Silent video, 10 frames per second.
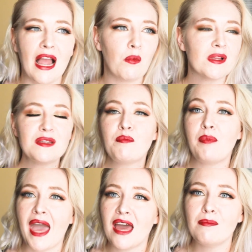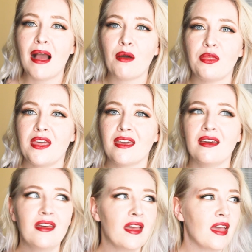I wasn't
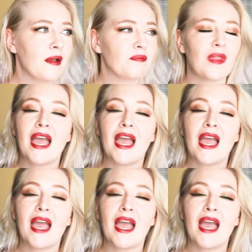bad-mouthing.